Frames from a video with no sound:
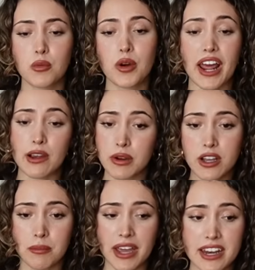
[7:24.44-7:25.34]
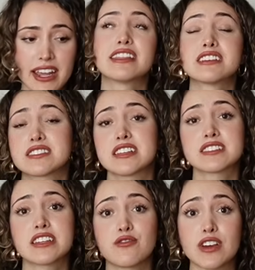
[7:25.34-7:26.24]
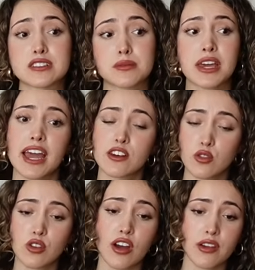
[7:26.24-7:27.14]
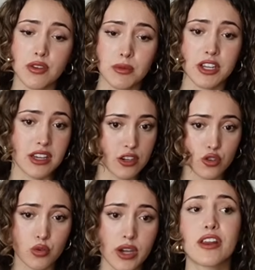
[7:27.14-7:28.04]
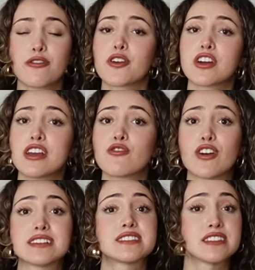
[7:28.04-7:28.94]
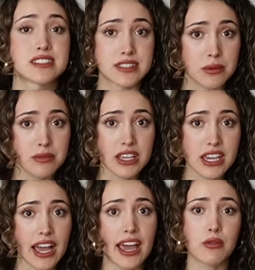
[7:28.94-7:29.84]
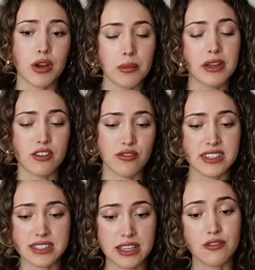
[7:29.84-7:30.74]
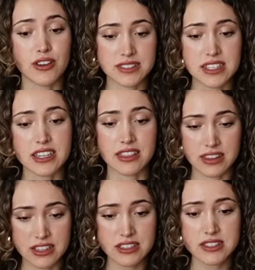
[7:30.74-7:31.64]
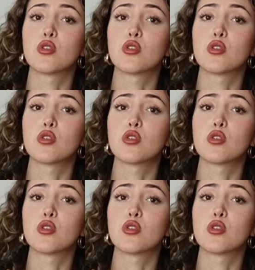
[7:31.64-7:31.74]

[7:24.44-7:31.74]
What I recommend, and this is an investment, I know not everybody can do it, but if you're gonna invest in something, I recommend investing in this.